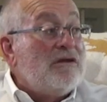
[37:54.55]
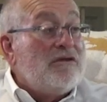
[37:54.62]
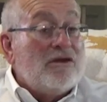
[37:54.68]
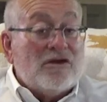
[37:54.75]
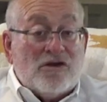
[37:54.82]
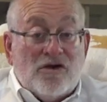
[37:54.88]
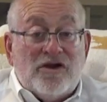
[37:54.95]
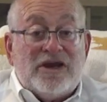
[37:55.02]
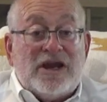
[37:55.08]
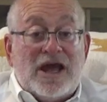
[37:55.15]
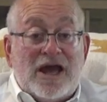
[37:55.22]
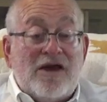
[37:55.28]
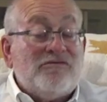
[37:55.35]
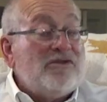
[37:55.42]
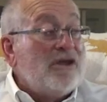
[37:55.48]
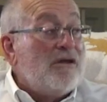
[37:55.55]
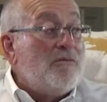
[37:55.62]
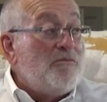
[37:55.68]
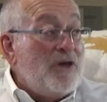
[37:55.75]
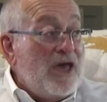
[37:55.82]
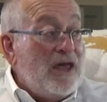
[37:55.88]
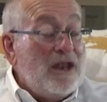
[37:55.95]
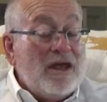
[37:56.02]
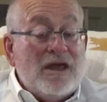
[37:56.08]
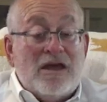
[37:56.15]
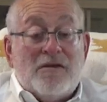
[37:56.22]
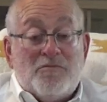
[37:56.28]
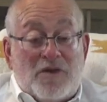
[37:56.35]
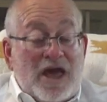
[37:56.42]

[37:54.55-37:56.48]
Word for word: You know, you're going to have to compete,